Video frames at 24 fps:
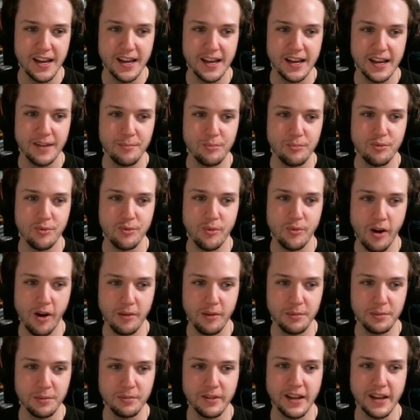
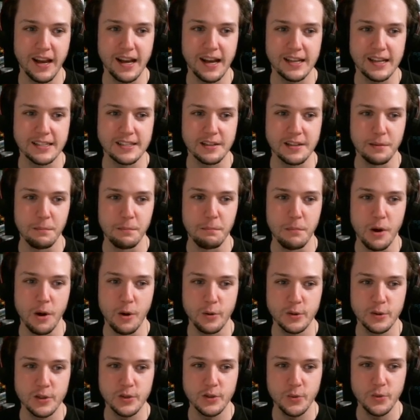probably has the
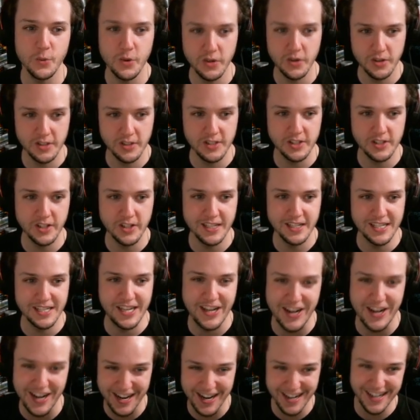most words on his
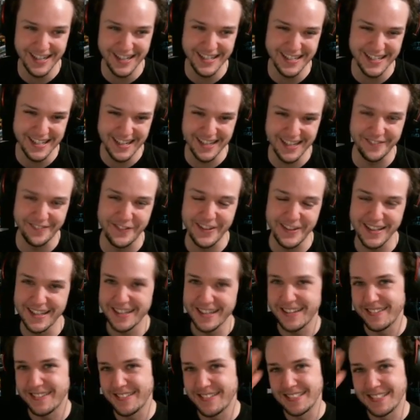card. I feel like
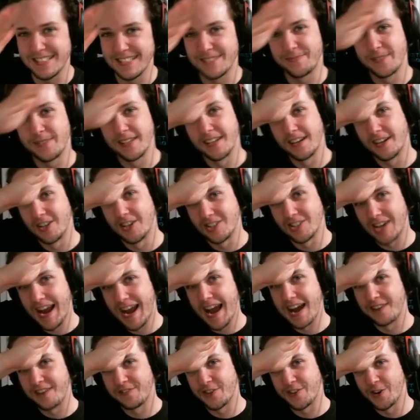it's just been a
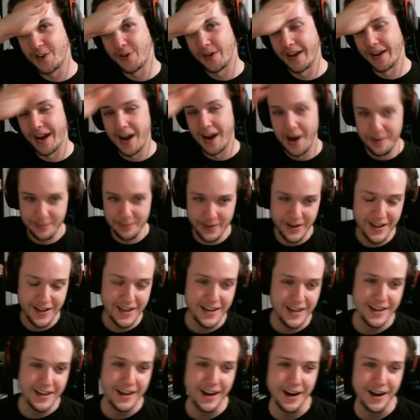graph going up.
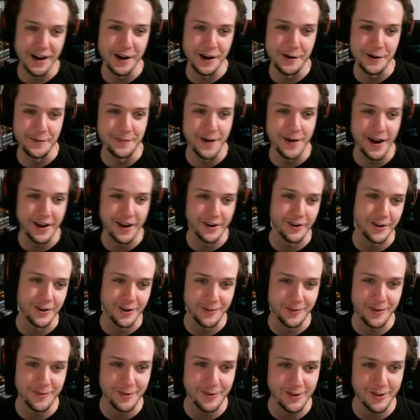I don't know,
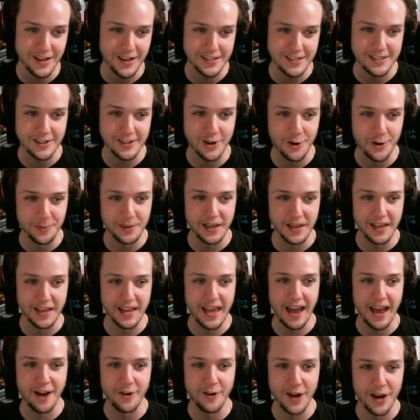maybe you guys at home can
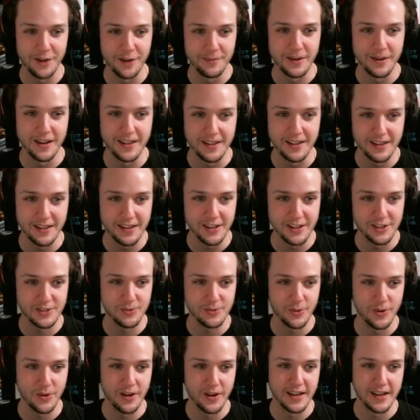count how many each
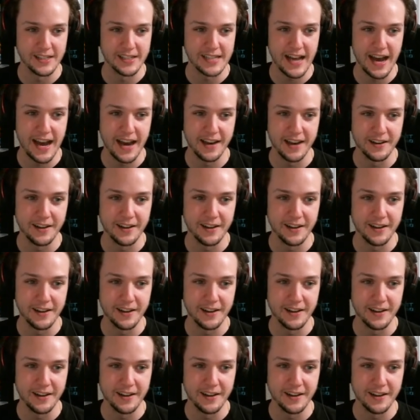one has had.